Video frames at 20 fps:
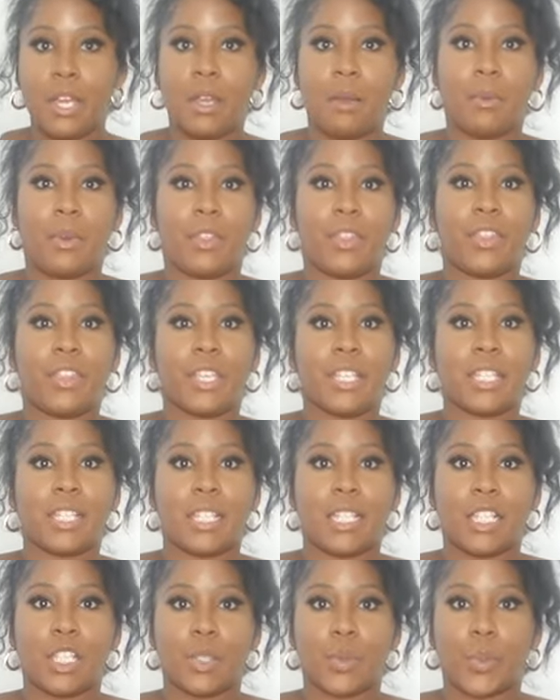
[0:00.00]
But this
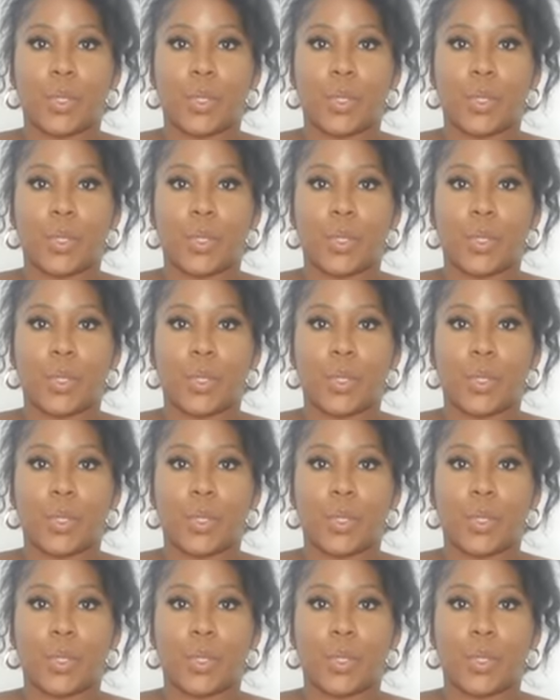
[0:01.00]
is